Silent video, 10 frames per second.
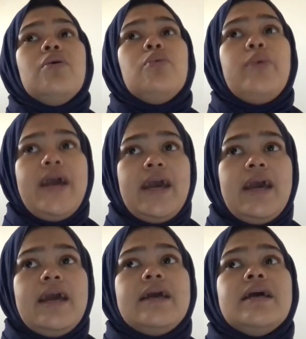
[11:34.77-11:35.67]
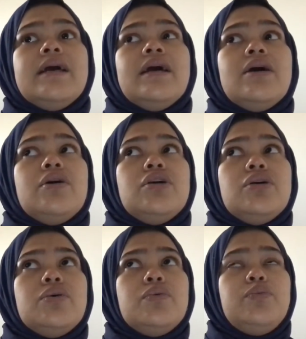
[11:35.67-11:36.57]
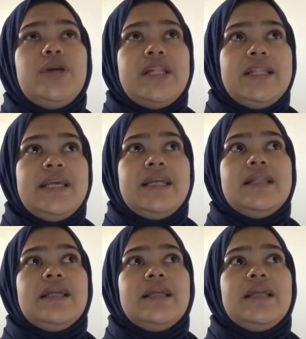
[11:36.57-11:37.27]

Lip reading: where we need